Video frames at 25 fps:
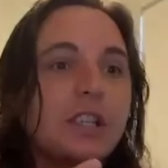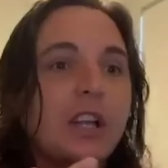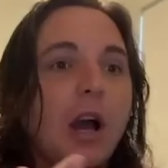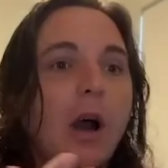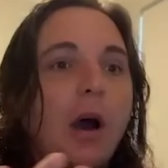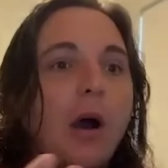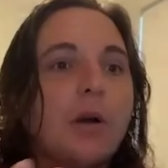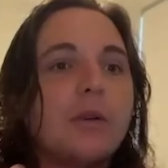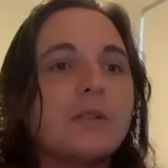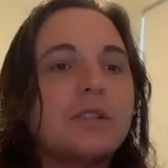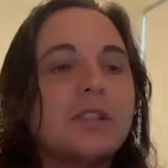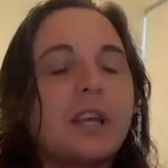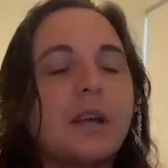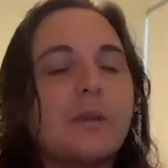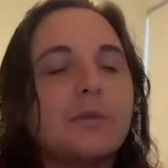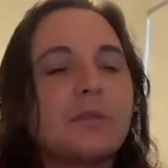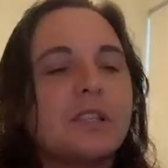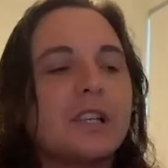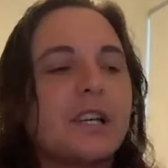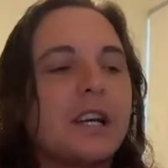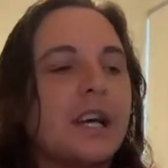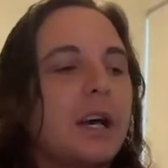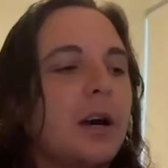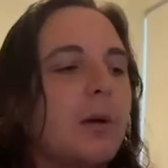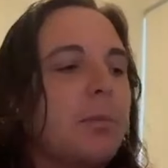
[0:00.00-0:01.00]
a
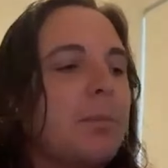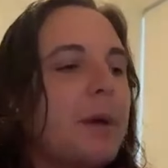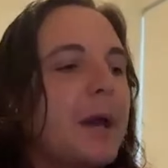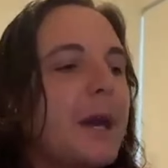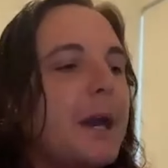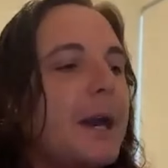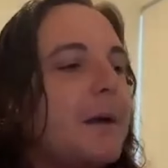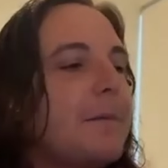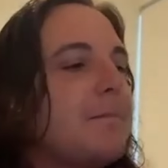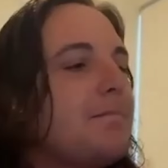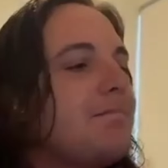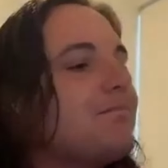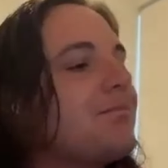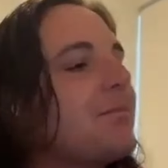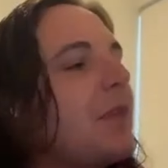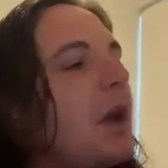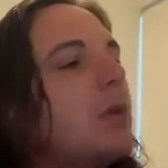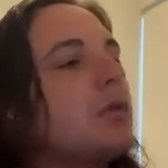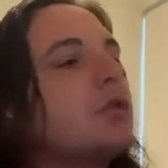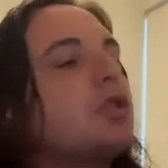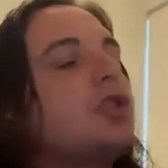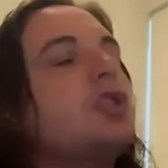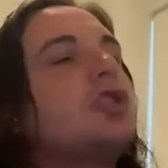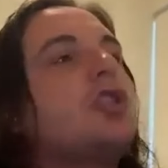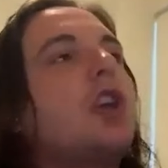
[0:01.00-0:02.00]
little bit, I
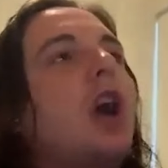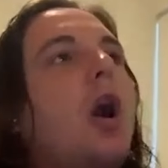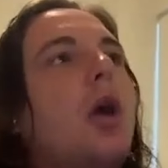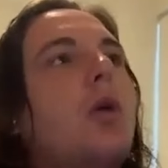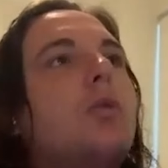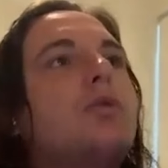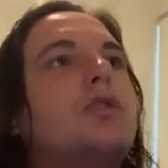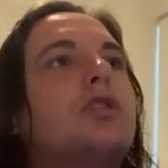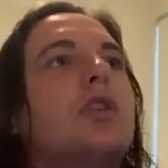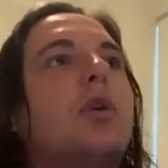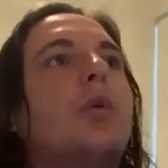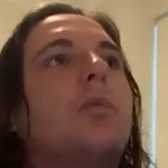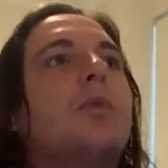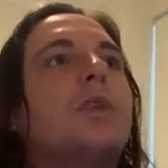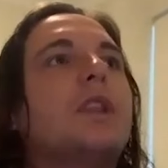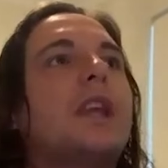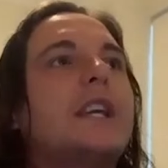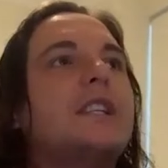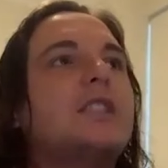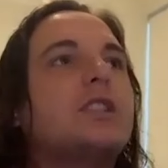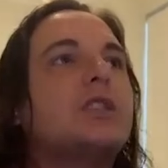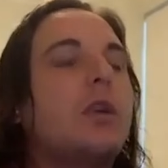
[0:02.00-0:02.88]
was so done with it.